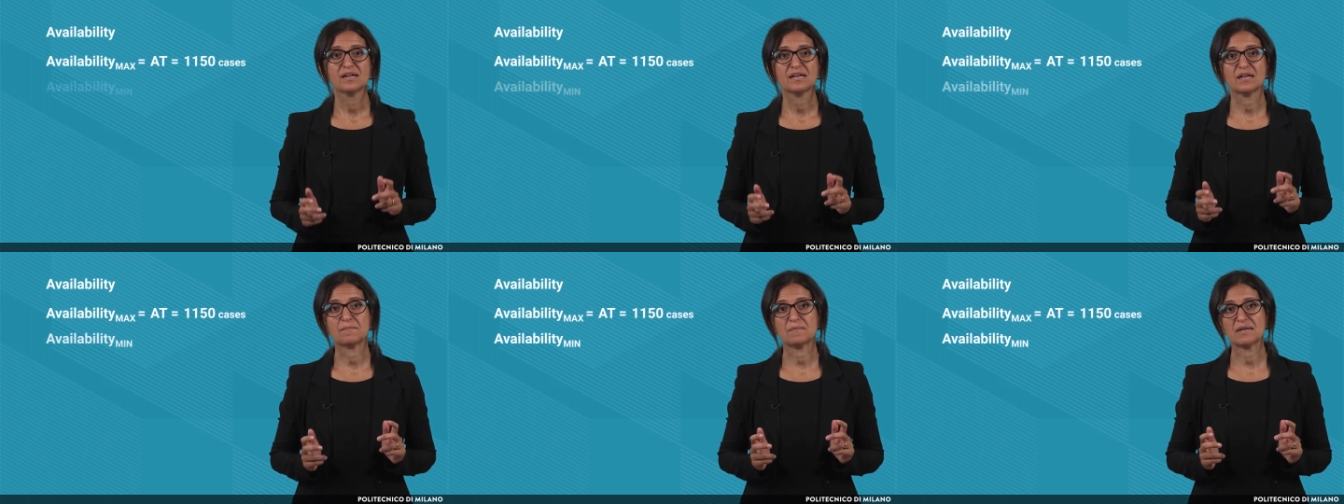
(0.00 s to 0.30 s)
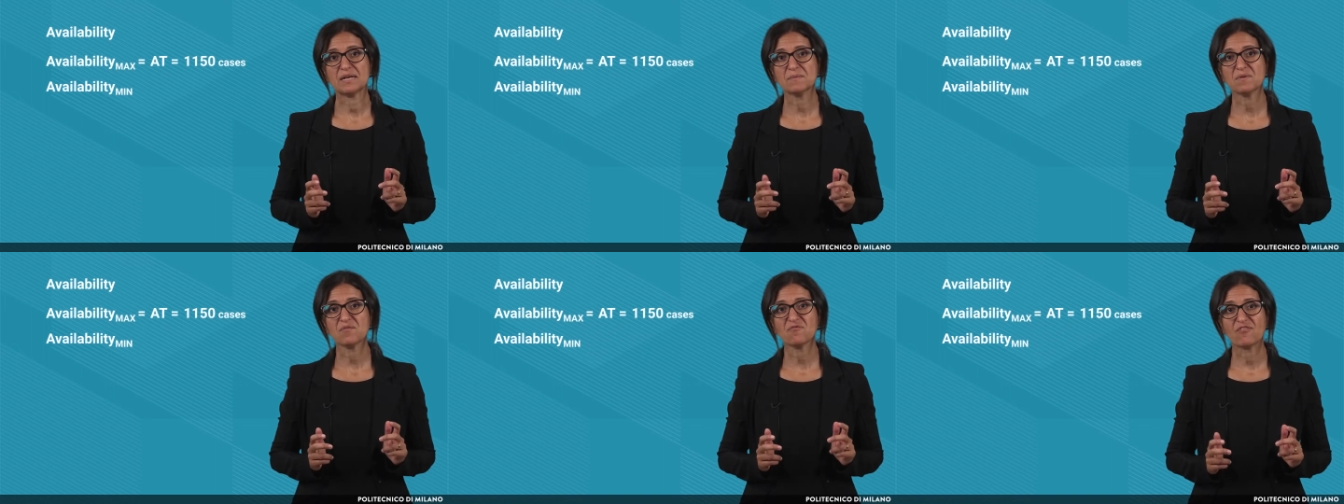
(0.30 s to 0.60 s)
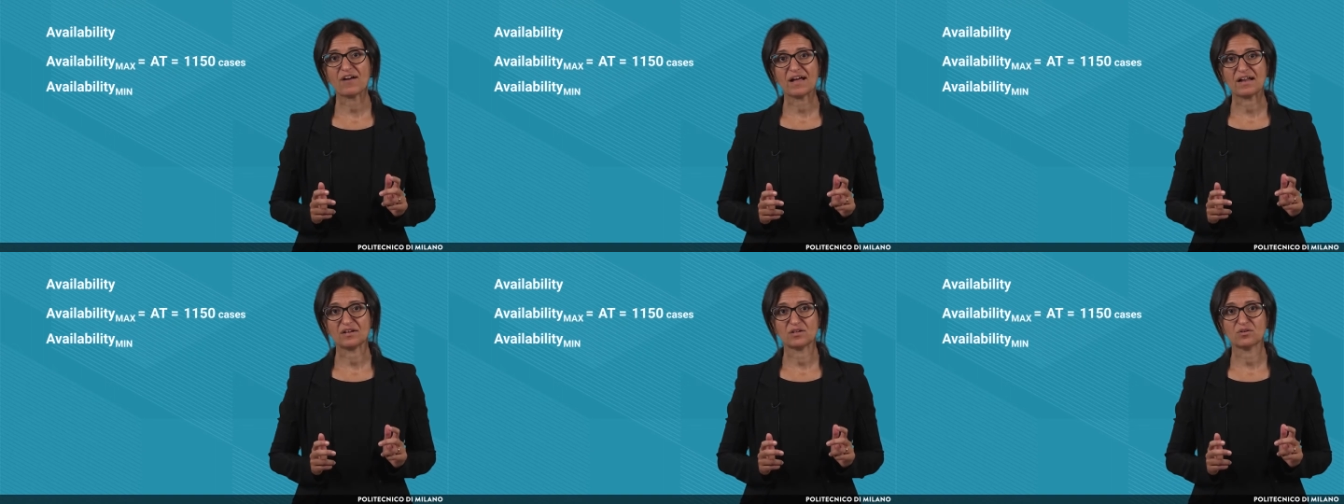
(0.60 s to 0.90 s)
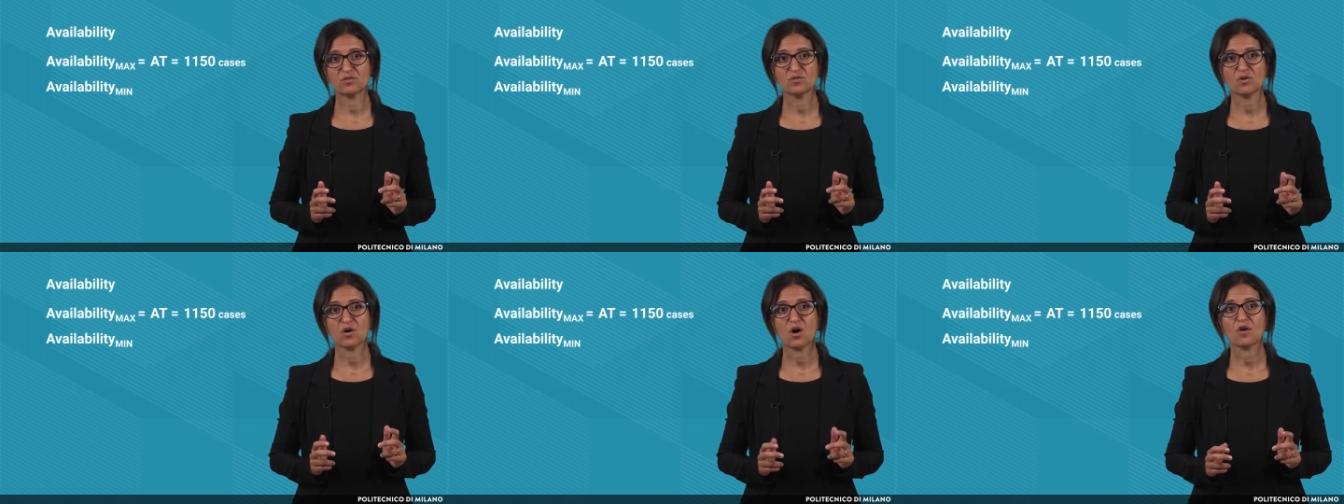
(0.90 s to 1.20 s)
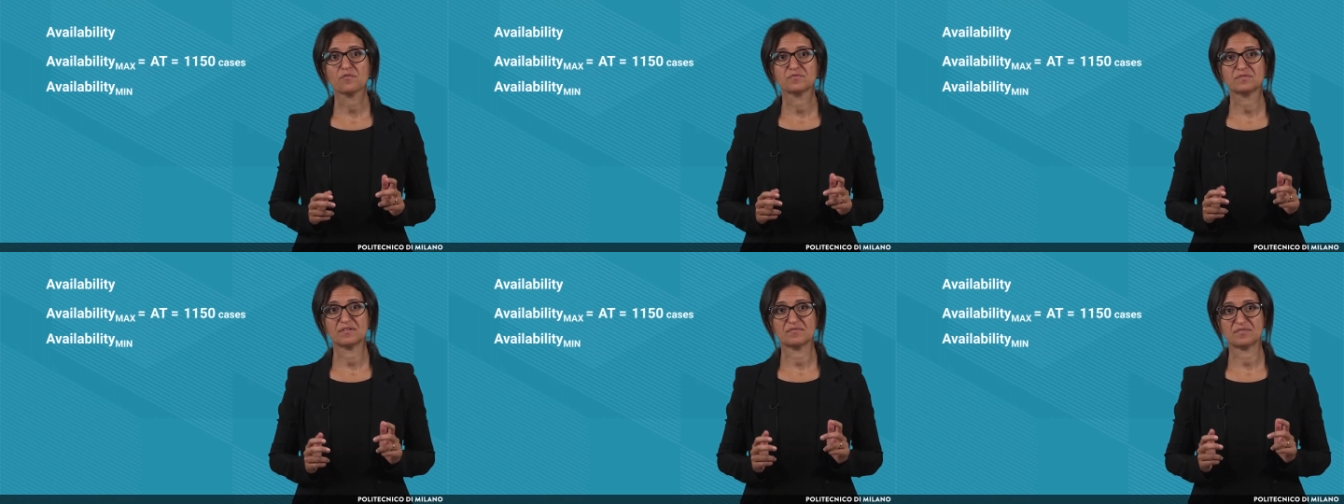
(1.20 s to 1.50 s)
The minimum value
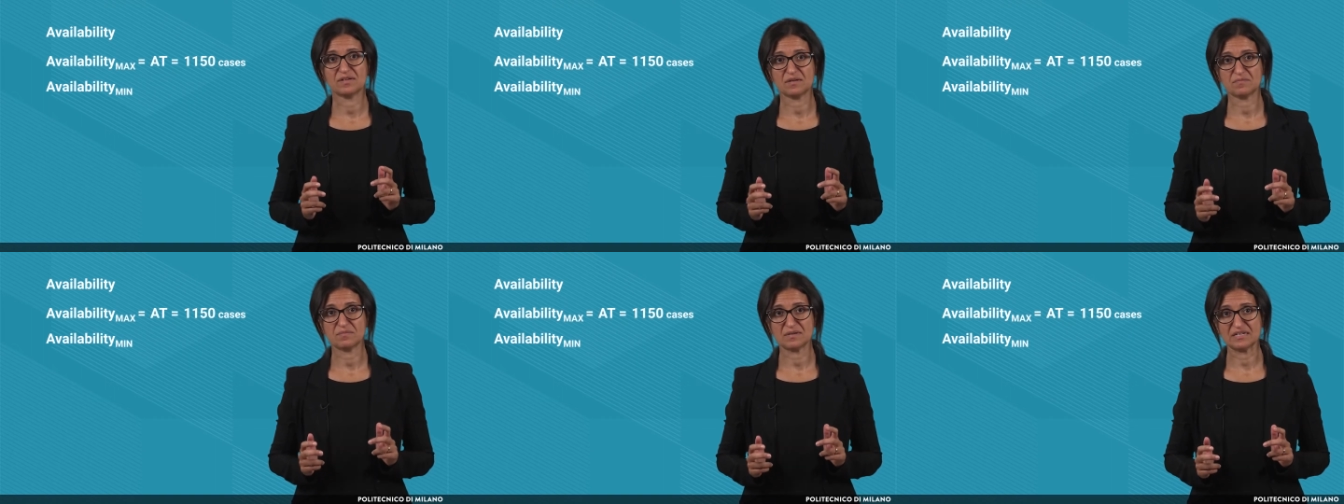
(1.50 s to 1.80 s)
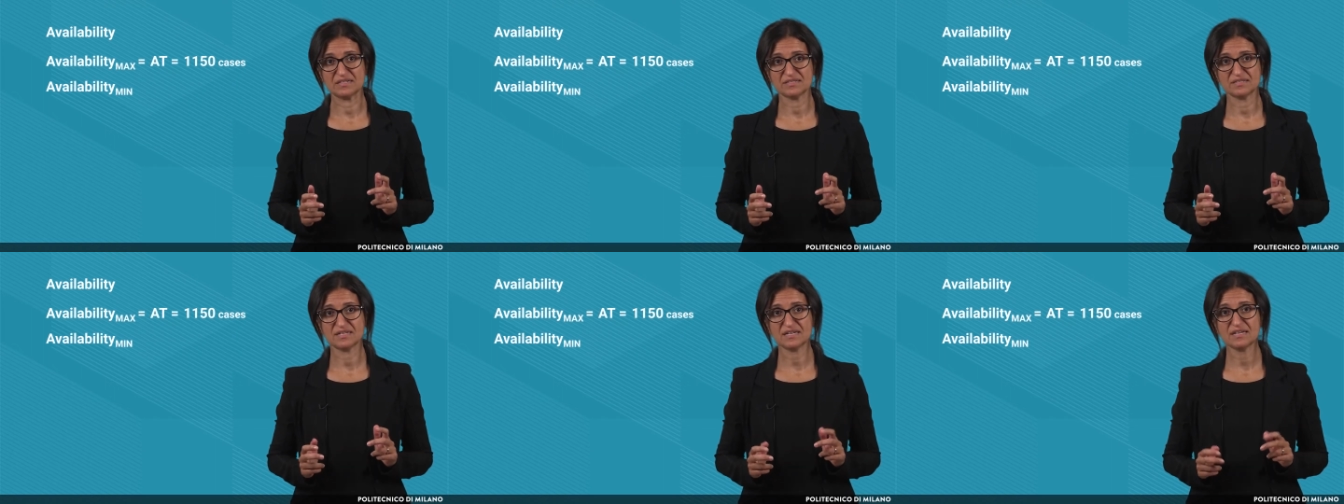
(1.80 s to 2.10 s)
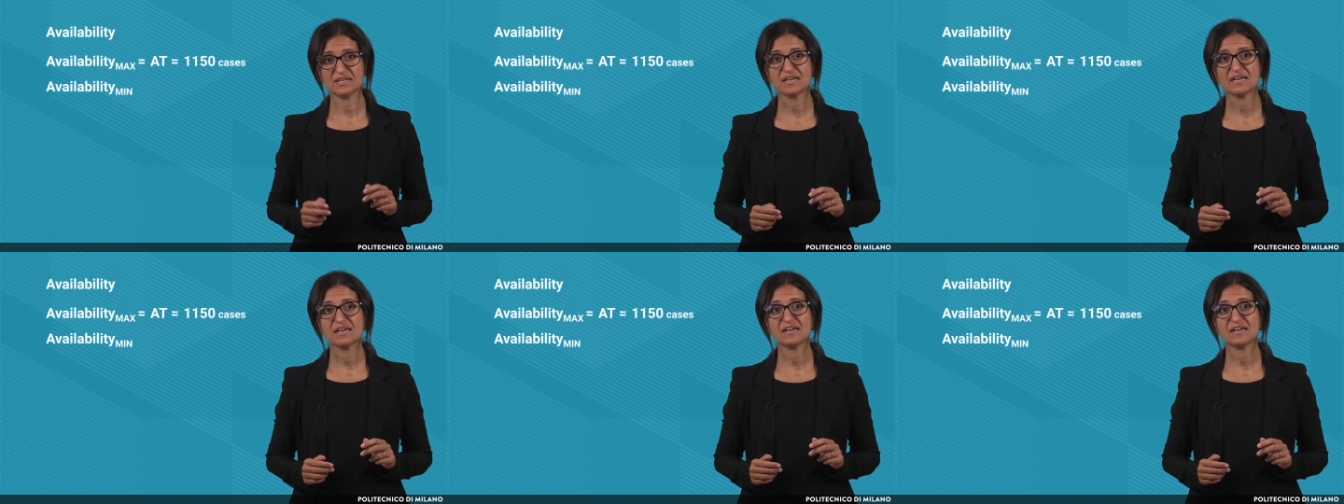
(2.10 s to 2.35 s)
of the availability